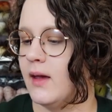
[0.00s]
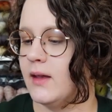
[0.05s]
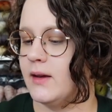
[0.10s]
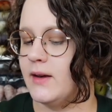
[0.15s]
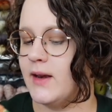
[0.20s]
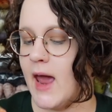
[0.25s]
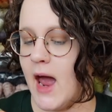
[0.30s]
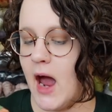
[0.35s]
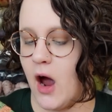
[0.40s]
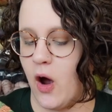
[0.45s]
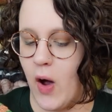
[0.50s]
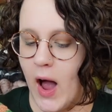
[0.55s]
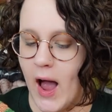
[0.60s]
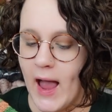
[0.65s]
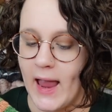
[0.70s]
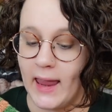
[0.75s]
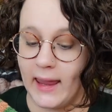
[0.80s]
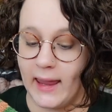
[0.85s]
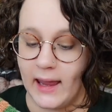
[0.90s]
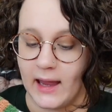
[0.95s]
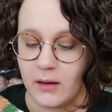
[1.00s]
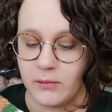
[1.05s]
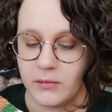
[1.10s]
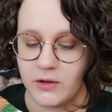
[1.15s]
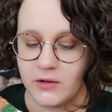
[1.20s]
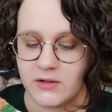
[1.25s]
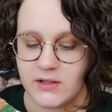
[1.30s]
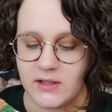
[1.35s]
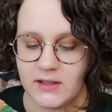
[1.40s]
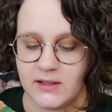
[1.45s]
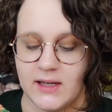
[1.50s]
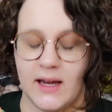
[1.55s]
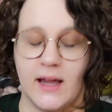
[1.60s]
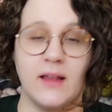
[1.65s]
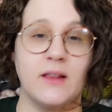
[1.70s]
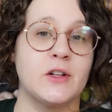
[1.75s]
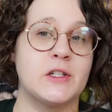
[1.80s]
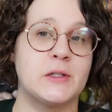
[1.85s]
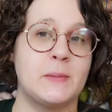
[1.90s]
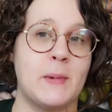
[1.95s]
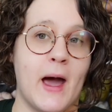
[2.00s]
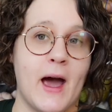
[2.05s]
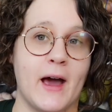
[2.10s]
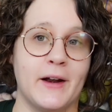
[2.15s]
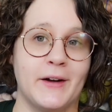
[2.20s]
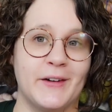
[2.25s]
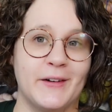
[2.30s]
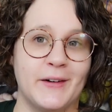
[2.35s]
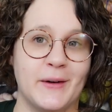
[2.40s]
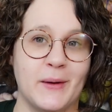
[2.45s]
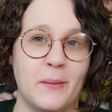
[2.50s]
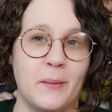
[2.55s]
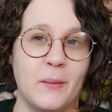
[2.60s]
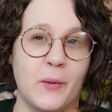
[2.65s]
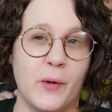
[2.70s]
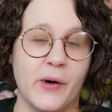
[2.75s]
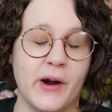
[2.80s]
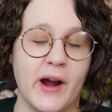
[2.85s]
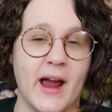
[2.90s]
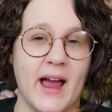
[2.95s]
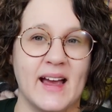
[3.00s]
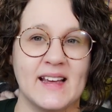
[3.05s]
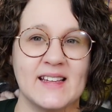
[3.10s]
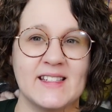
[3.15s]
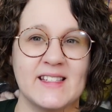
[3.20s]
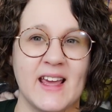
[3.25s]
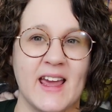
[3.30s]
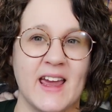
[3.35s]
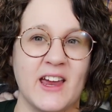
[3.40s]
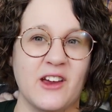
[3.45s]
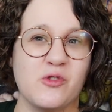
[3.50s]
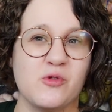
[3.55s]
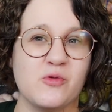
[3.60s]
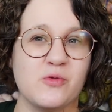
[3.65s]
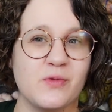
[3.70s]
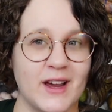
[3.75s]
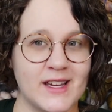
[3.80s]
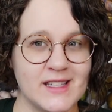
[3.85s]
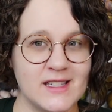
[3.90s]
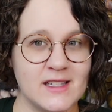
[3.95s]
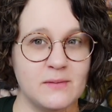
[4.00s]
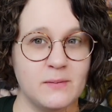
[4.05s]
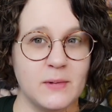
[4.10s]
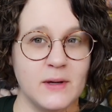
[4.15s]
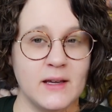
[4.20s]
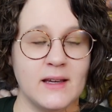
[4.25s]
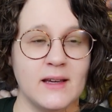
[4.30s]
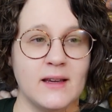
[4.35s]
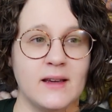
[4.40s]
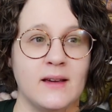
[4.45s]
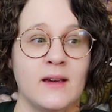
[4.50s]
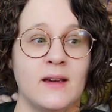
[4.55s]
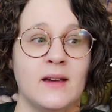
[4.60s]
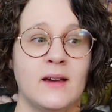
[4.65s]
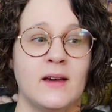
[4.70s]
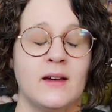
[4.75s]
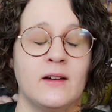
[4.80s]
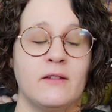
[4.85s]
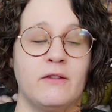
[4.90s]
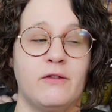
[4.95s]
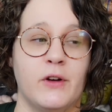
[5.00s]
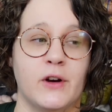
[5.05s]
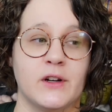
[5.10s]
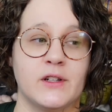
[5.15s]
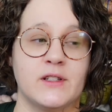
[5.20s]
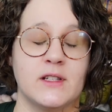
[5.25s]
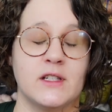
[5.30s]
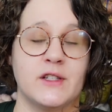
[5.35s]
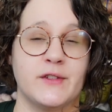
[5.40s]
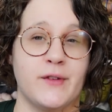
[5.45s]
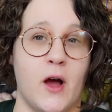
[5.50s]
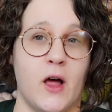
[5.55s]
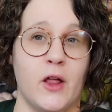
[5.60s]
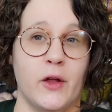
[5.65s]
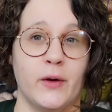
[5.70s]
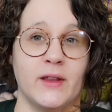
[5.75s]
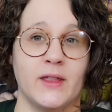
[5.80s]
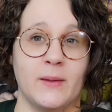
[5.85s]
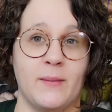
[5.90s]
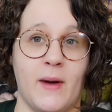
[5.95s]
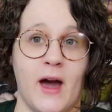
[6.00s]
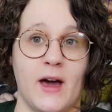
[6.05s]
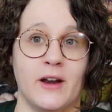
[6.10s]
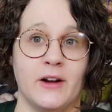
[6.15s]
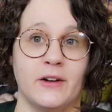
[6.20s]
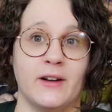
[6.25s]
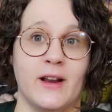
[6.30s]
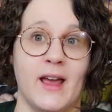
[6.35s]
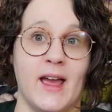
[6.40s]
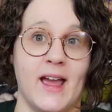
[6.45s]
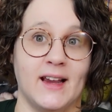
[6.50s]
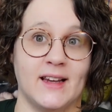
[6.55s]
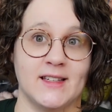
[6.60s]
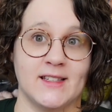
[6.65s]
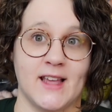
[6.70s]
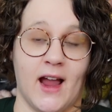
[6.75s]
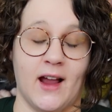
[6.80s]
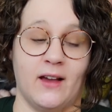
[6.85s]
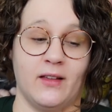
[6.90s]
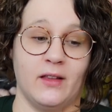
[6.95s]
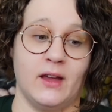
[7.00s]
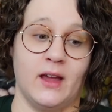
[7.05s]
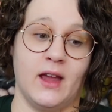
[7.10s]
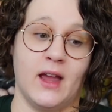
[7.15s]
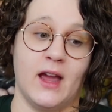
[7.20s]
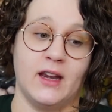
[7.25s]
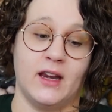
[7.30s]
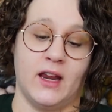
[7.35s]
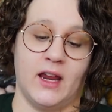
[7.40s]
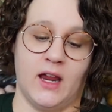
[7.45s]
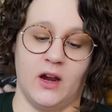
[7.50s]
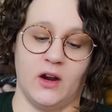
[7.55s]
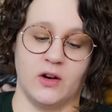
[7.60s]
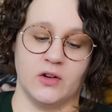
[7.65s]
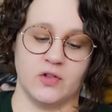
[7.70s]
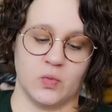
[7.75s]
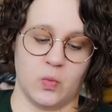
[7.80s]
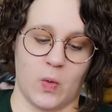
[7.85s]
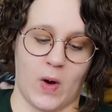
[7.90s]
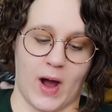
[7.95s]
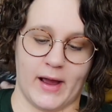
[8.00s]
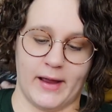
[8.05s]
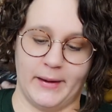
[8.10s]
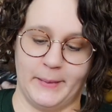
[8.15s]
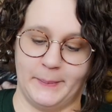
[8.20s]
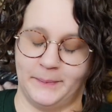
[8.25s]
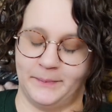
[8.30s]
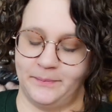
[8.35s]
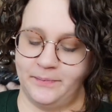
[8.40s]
Now, I am using Taylor's pattern more as a recipe versus following the pattern exactly, and here's why.